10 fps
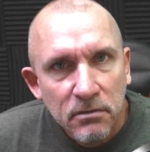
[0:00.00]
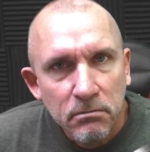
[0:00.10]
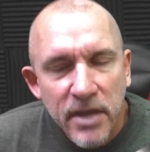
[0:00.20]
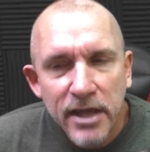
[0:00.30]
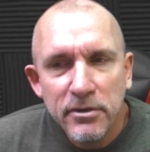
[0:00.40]

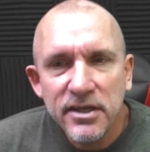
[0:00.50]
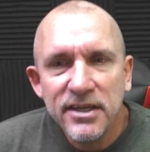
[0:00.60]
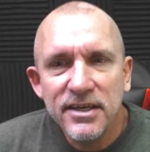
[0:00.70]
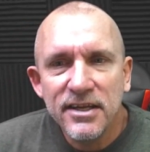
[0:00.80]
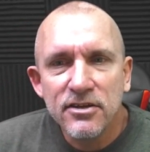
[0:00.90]
Maybe he
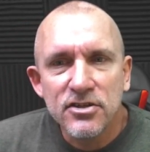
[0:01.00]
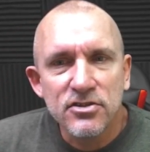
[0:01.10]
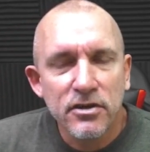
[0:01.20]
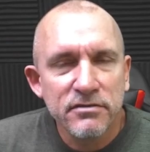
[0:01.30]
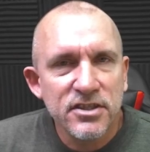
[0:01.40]
didn't
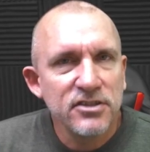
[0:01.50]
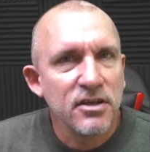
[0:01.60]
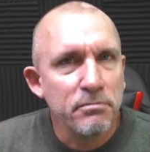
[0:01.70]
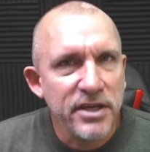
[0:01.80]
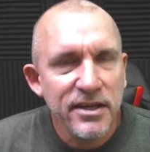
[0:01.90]
deserve such a
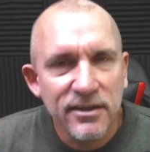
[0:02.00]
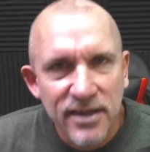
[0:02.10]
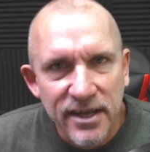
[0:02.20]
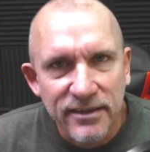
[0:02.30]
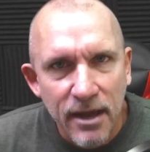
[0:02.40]
beating
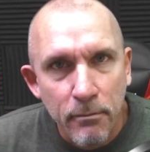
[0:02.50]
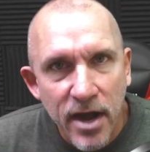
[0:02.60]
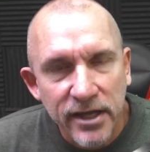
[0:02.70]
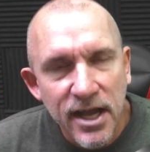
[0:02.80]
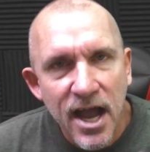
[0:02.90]
like that.
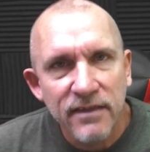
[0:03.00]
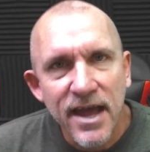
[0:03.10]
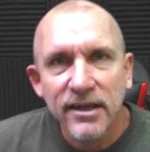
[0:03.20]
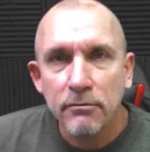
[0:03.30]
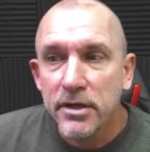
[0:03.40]
My God,
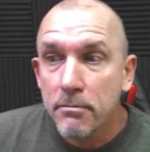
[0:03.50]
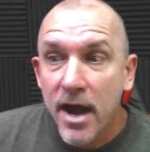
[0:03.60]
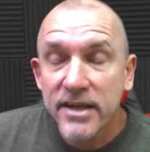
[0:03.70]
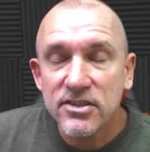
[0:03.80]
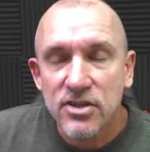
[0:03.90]
that could be
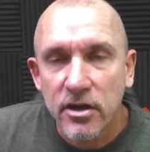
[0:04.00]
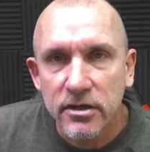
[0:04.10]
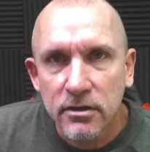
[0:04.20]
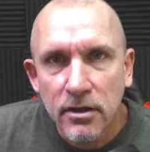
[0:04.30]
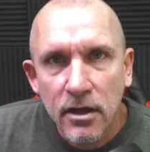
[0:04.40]
my
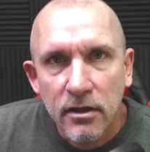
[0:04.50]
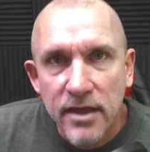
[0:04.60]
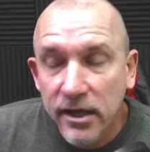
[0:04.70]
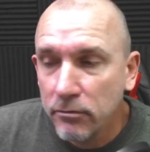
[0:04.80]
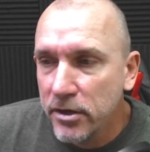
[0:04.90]
son.
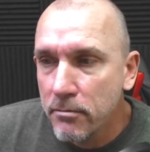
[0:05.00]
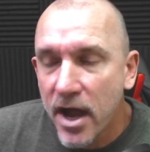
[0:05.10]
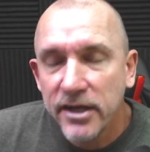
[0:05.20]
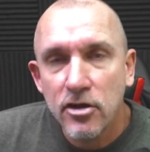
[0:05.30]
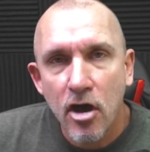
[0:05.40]
That could be
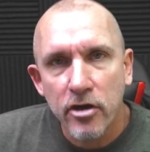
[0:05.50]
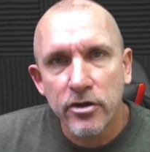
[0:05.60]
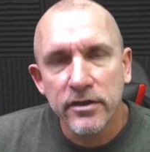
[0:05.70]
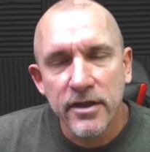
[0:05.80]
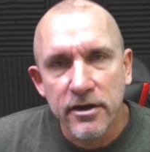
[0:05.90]
my daughter
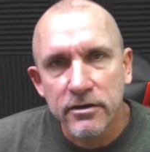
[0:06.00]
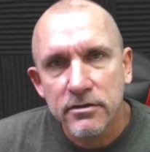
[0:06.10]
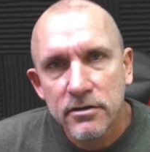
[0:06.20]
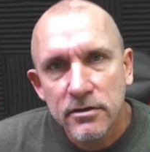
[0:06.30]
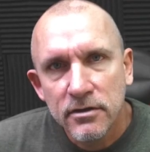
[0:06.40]
in there.
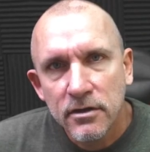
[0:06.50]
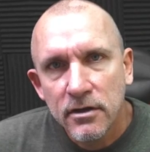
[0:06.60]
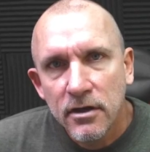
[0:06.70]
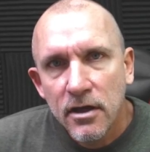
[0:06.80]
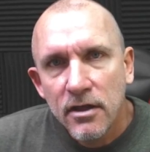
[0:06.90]

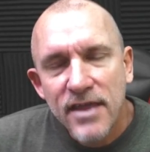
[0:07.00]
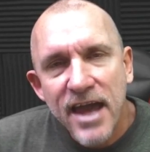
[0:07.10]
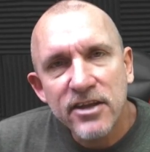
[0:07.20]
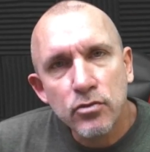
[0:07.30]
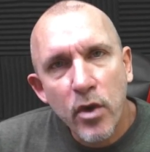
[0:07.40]
That
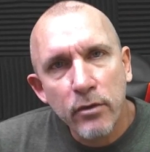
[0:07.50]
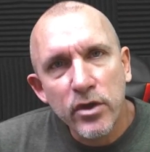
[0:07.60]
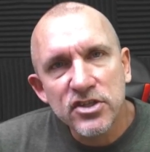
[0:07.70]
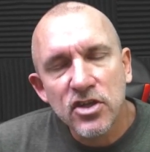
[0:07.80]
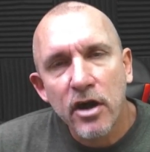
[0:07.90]
is when we
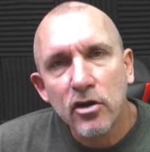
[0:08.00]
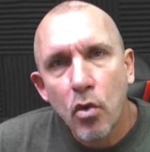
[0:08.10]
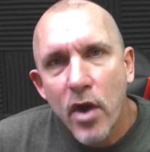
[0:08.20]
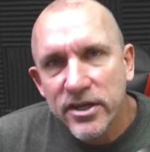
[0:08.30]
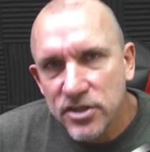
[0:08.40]
start
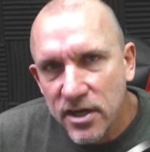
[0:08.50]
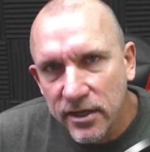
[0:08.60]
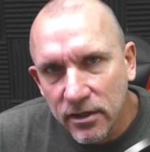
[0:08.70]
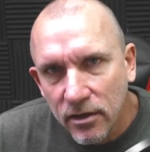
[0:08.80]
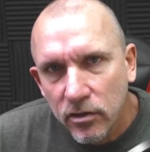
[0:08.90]

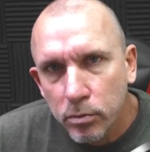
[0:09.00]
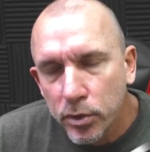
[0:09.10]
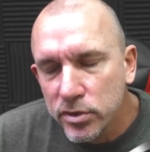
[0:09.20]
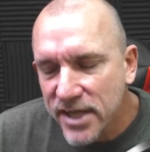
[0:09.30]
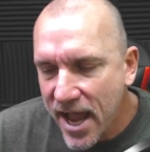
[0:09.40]
questioning the
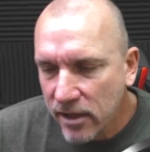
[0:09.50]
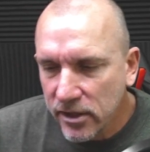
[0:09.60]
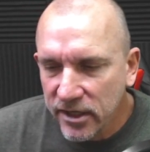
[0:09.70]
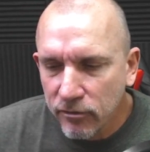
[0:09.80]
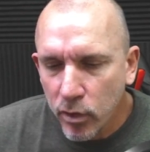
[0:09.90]

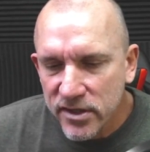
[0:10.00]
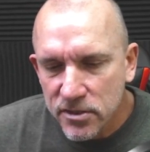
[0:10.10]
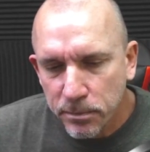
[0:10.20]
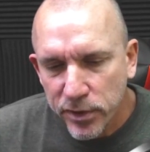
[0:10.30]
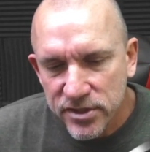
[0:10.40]
brutality of what this
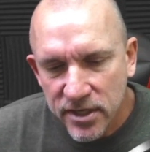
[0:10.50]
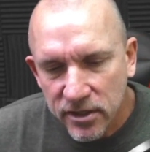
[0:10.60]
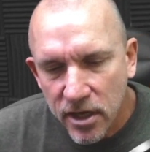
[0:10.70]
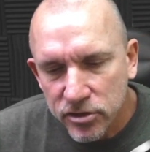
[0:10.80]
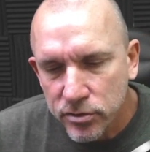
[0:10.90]
prison
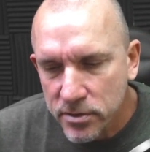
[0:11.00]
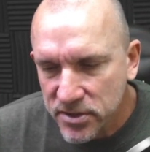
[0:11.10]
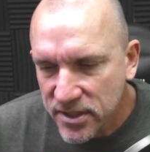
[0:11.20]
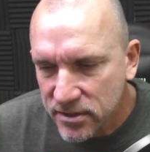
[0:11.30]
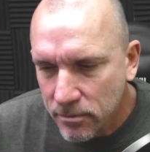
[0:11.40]
industrial
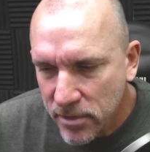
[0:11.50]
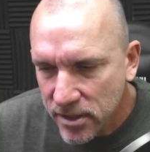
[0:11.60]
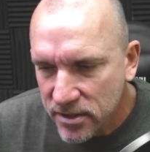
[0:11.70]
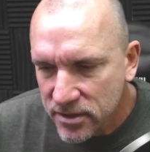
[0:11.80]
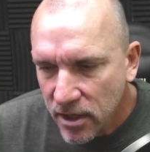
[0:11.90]
system
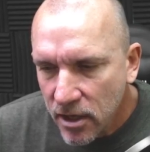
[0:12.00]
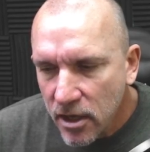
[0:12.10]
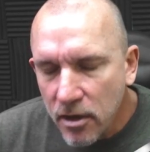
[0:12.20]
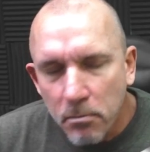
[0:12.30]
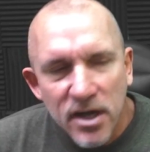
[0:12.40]
is.
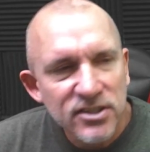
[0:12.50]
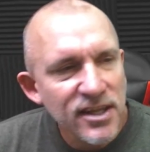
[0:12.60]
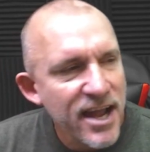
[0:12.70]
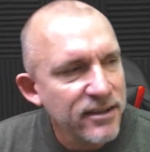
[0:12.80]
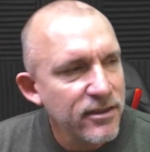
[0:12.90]
Much
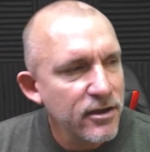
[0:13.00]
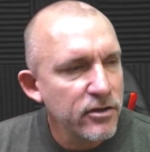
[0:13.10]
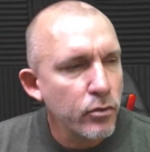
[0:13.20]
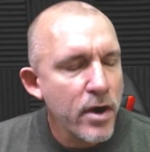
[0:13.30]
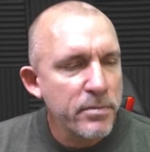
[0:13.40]
like the
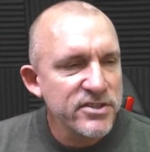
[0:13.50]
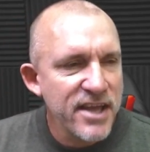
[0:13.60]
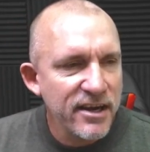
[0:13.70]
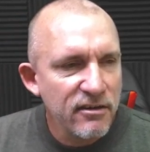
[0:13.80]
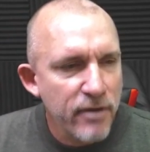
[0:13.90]

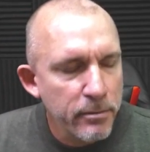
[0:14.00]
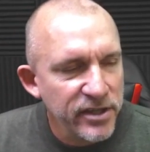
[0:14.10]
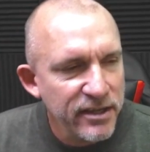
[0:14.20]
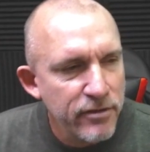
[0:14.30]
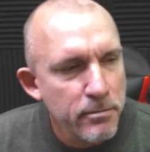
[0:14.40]
representative, I
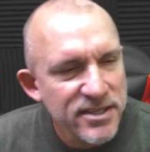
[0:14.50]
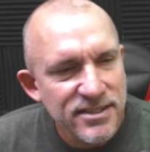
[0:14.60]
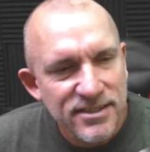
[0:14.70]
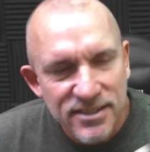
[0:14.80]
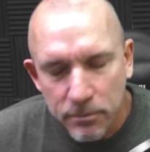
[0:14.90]
believe, in
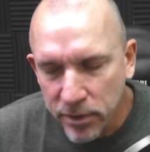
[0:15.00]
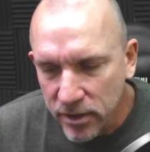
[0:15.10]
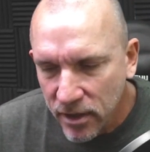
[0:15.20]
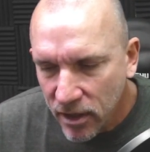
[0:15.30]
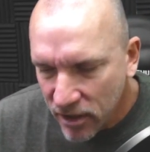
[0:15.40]

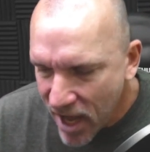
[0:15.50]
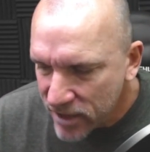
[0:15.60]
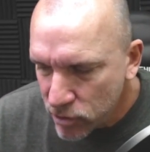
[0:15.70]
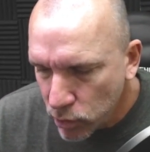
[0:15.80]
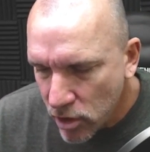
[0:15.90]
Mississippi,
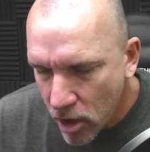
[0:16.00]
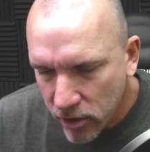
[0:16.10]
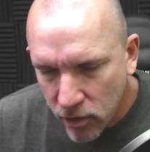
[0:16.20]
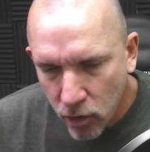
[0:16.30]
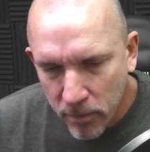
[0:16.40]
not too long
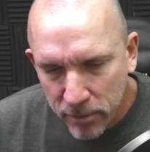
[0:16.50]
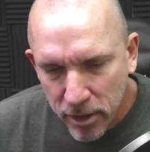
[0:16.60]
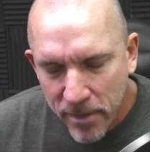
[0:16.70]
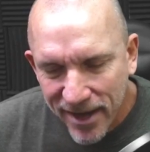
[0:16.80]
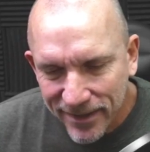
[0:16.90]
ago, maybe
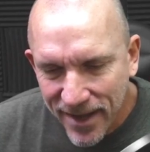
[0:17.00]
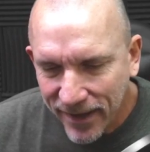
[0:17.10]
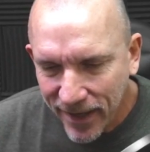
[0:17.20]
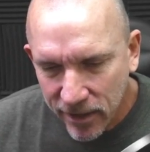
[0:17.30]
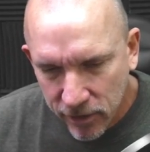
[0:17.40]
about a
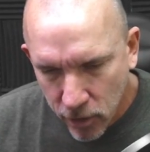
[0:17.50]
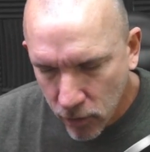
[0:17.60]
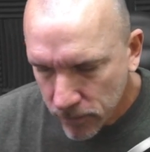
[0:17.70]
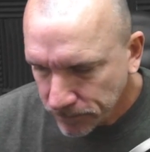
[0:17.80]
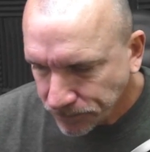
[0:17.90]
decade
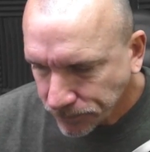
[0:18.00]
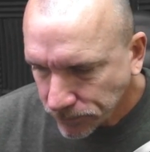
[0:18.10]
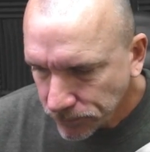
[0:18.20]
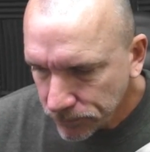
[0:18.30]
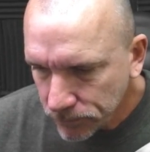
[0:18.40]
ago,
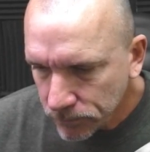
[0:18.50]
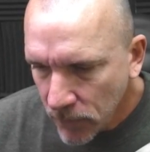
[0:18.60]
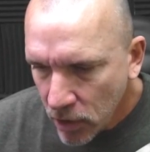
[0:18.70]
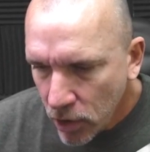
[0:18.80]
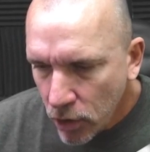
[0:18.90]

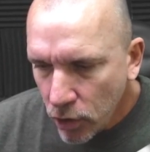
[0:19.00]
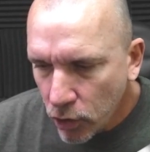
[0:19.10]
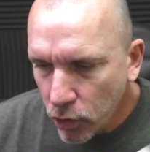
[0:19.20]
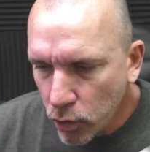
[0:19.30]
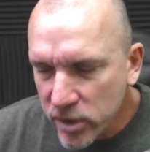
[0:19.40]

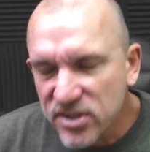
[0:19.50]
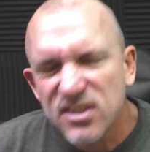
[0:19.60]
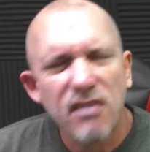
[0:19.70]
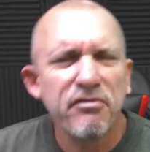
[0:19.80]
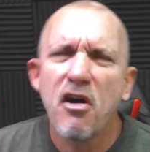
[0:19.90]
who was
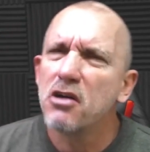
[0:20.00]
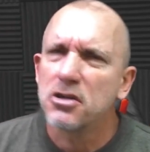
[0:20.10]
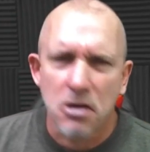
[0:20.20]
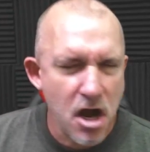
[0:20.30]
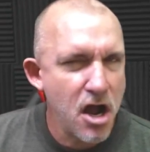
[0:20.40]
tough on
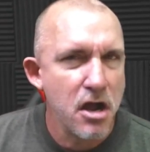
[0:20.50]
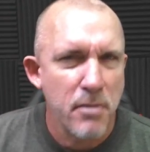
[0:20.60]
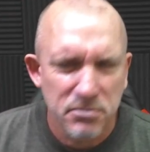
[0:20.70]
crime.